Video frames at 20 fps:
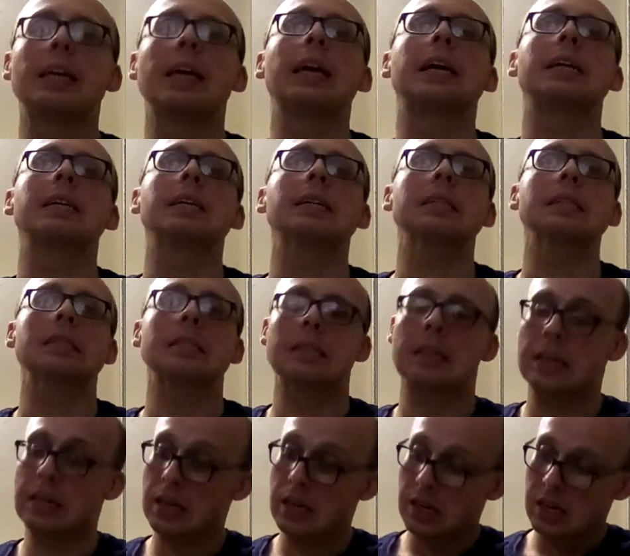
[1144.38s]

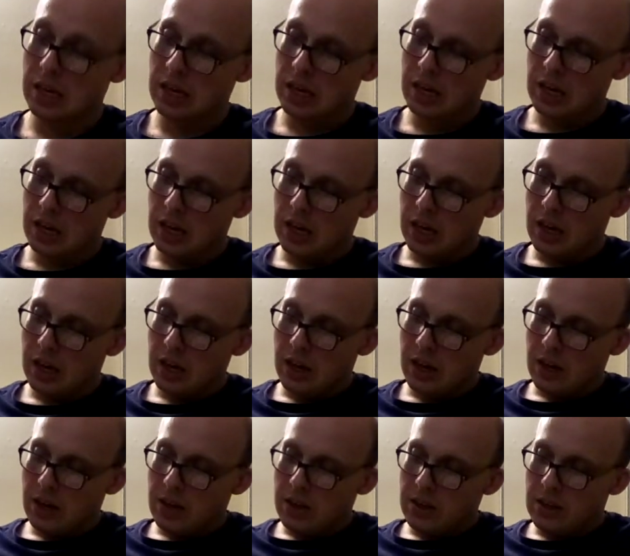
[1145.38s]
kings.
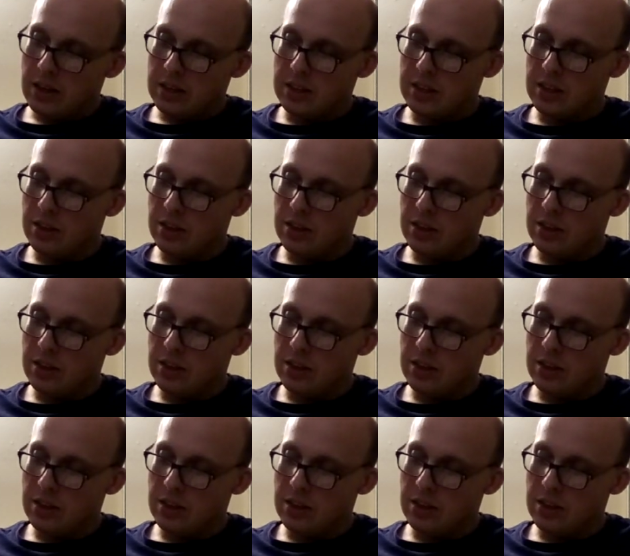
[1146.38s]
It